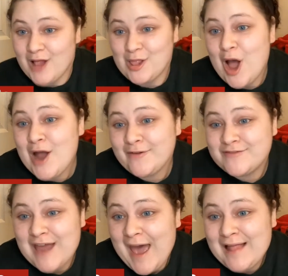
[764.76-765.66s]
a lot
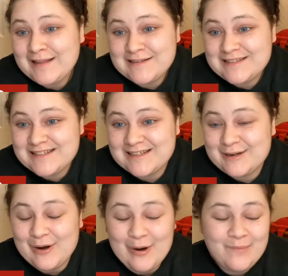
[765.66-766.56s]
of talent
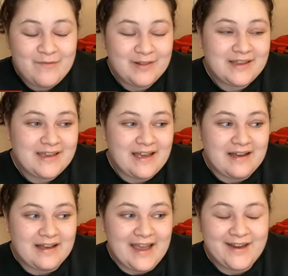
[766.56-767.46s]
and hopefully
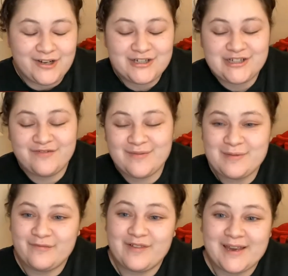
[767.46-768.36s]
energy from
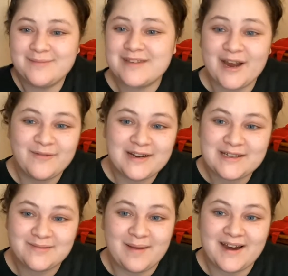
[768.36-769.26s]
the Flames. I would
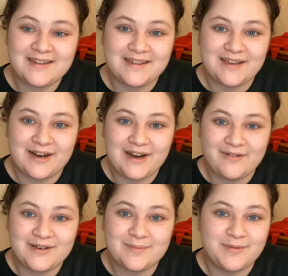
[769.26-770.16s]
expect that they're
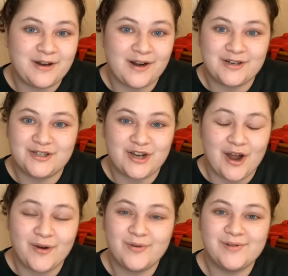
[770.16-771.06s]
going to put on a
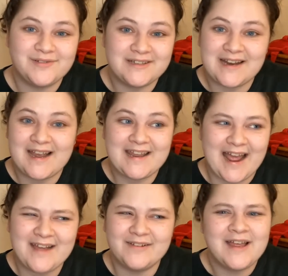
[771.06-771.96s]
show tonight.
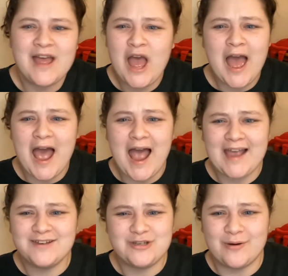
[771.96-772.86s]

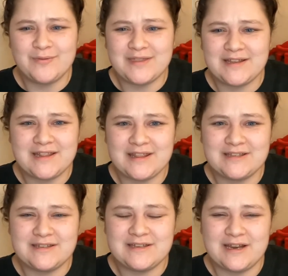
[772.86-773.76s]
I don't think that
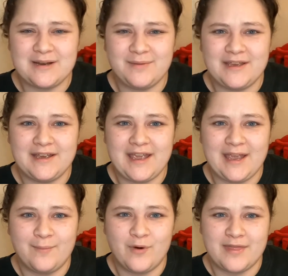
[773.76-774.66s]
this is going to be a
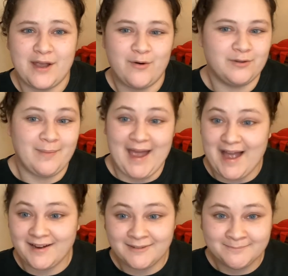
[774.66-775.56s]
game where they hold
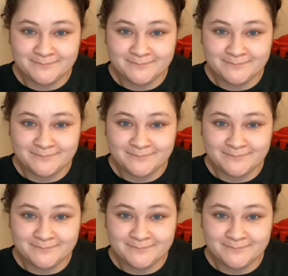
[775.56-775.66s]
back.